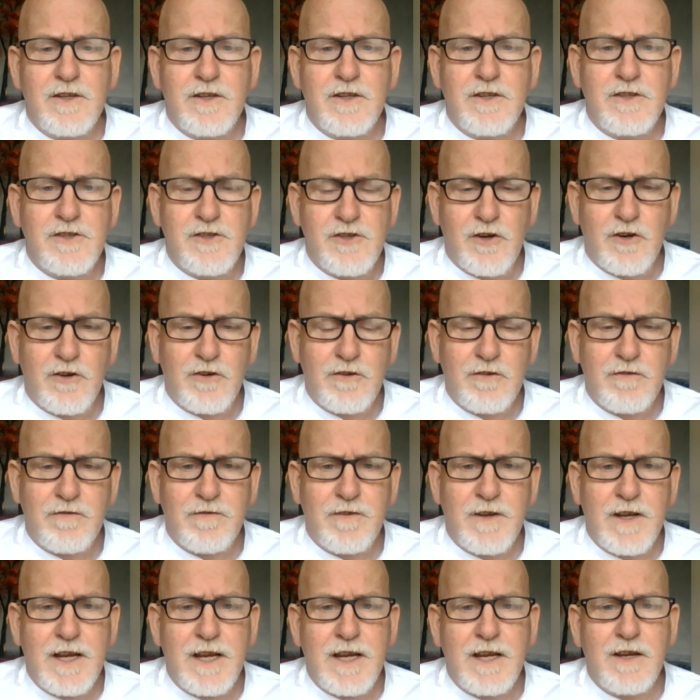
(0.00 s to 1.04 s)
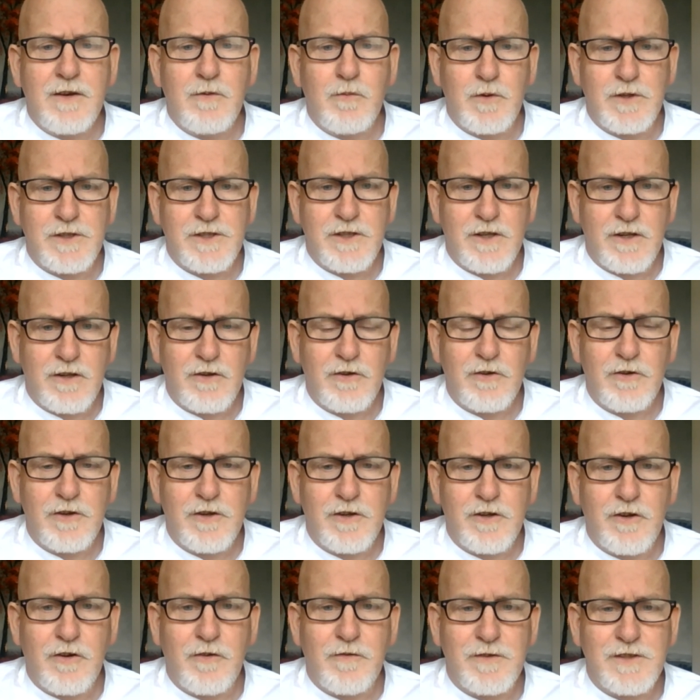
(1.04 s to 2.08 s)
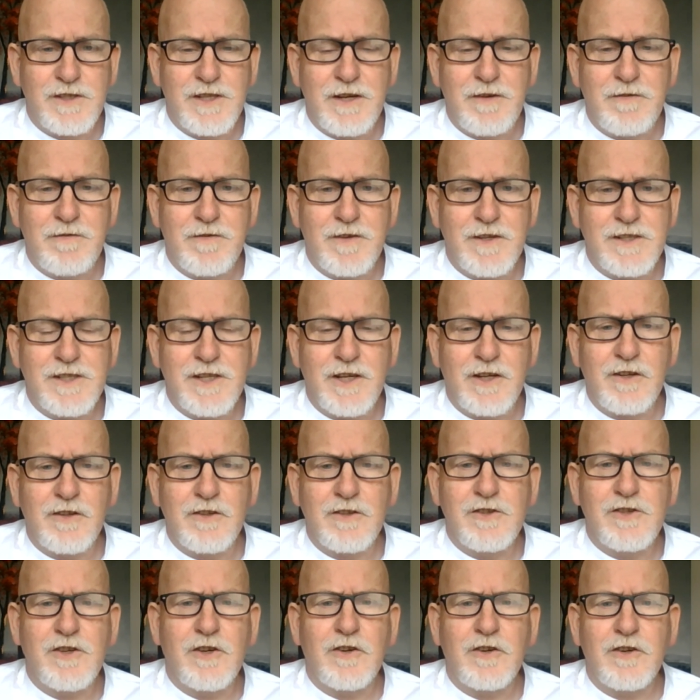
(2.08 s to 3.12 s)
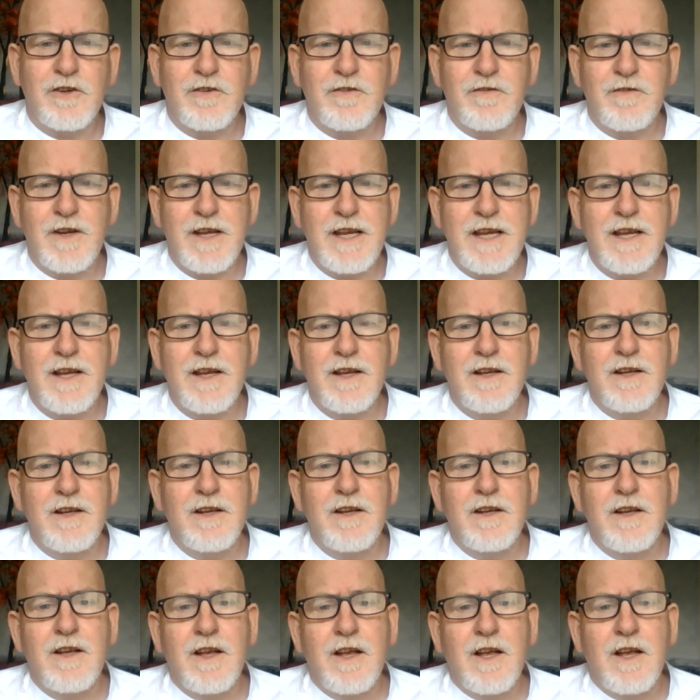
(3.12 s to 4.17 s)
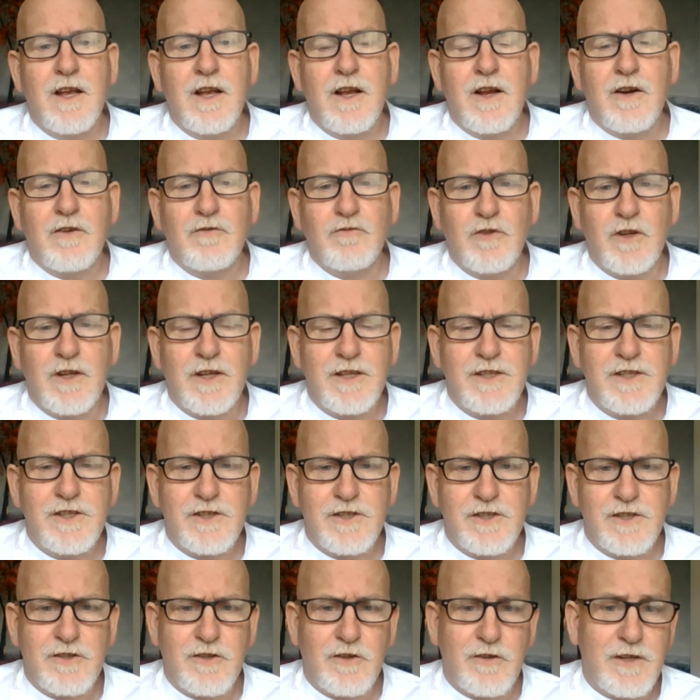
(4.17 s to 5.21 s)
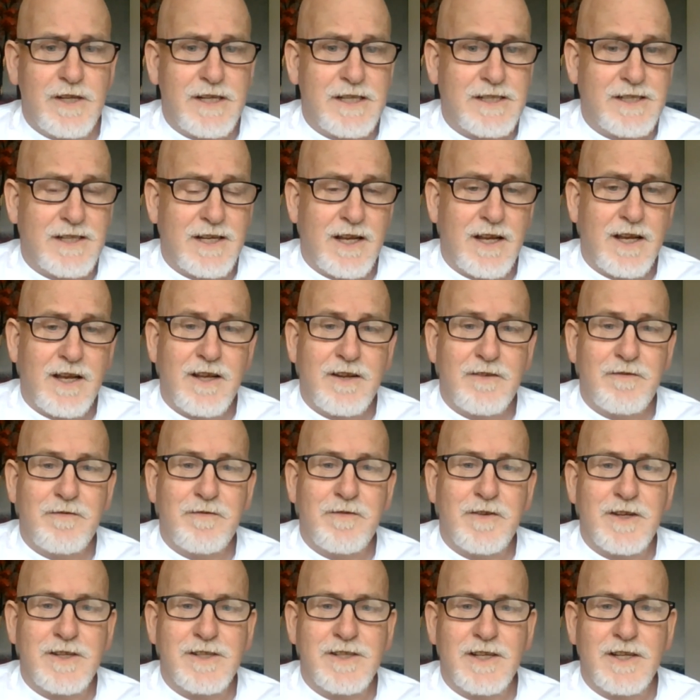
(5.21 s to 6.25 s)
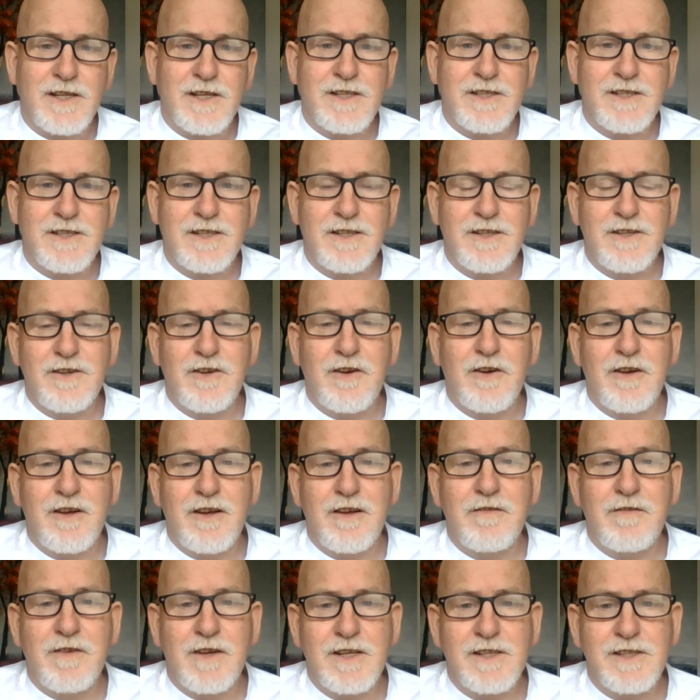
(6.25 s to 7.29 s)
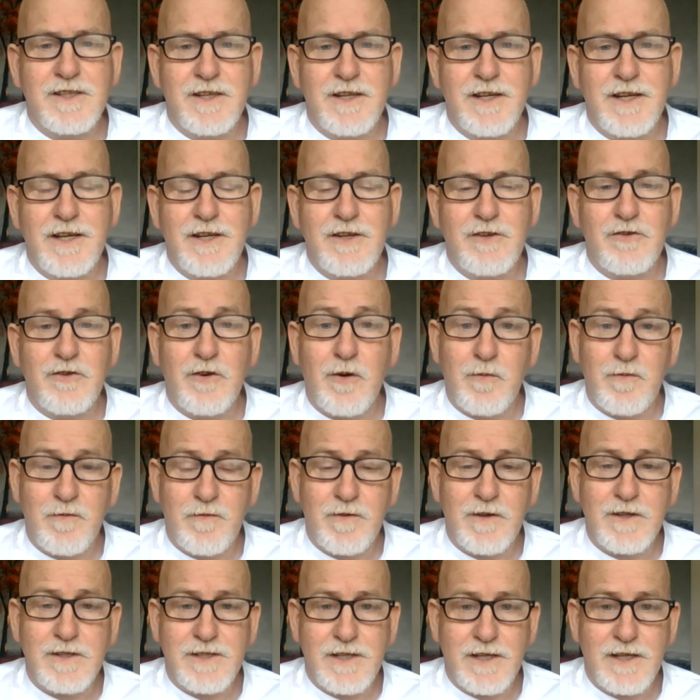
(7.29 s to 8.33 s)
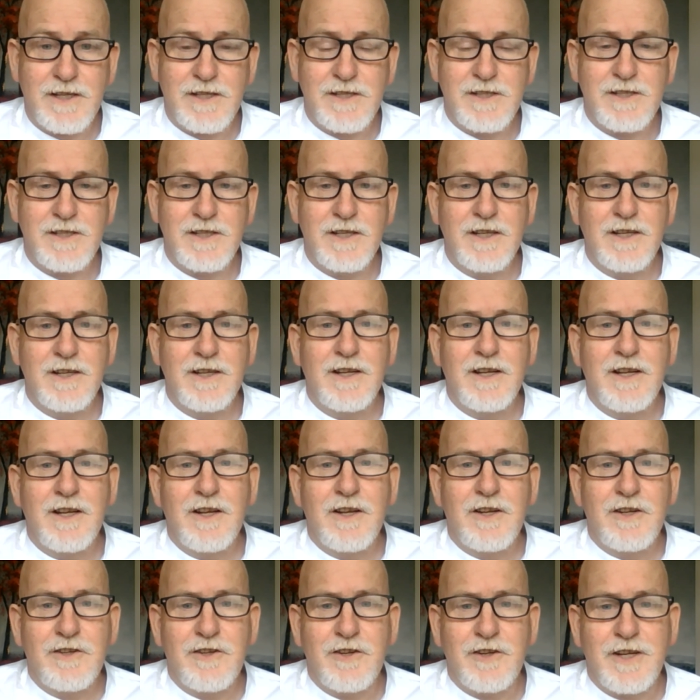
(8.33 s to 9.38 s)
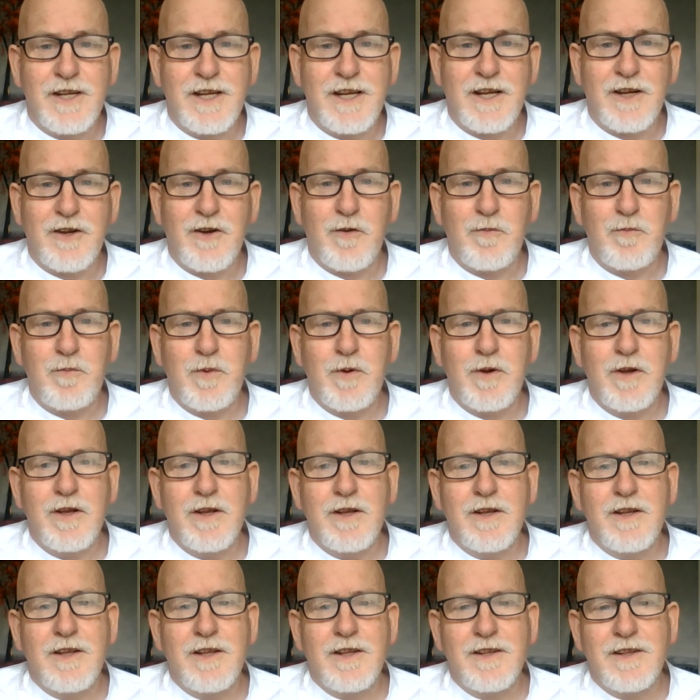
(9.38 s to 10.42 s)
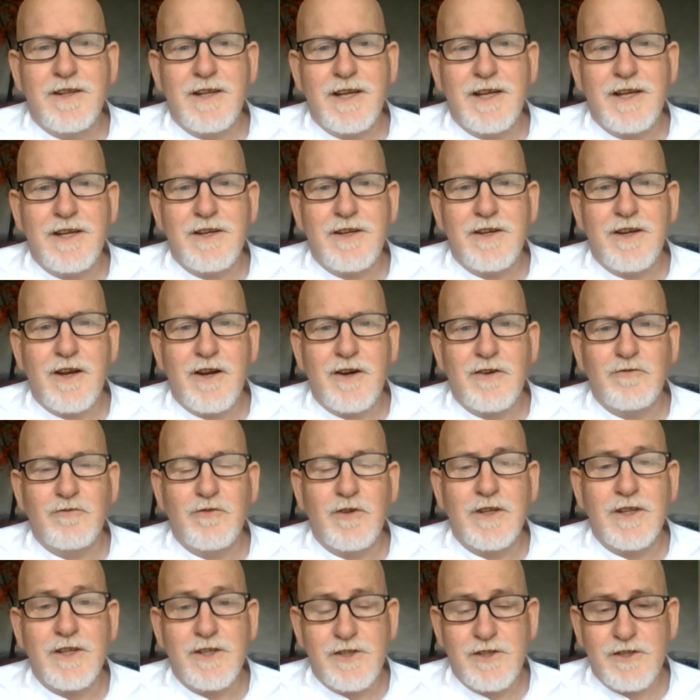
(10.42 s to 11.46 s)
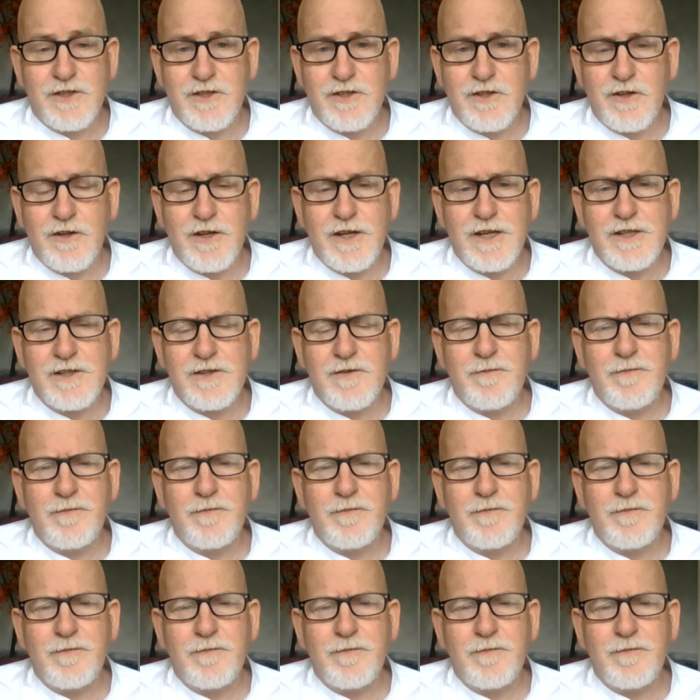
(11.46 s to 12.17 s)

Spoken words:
geography, which included obviously physical geography, religious studies and physics. Now, I eventually dropped physics to take up the religious studies.